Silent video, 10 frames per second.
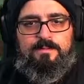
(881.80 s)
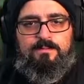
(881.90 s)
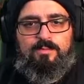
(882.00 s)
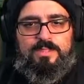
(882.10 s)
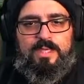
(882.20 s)

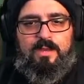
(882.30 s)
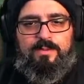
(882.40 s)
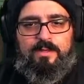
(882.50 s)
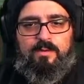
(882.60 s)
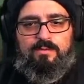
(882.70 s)
We'll see how
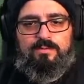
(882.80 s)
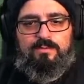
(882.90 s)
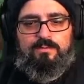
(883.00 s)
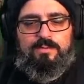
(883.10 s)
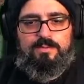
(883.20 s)
that goes,
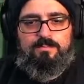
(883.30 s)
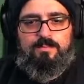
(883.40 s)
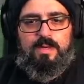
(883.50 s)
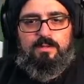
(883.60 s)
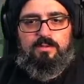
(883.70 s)
because it
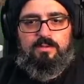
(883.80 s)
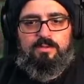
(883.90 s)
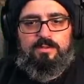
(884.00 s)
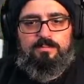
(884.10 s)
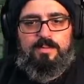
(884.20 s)
might look
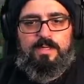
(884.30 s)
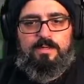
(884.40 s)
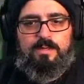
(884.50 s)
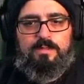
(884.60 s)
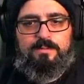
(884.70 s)
good, it might
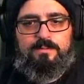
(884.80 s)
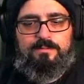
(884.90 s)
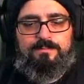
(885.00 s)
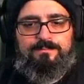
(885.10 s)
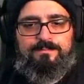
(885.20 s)
not.
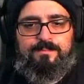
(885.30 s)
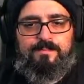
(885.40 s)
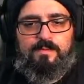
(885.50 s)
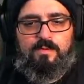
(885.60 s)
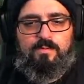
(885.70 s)

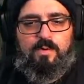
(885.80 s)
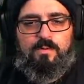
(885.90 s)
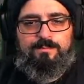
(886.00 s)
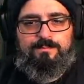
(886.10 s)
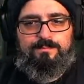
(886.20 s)
Don't
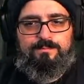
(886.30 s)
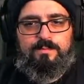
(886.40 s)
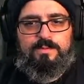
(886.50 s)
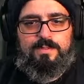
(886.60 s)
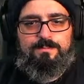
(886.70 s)
know. We'll
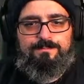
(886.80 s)
see.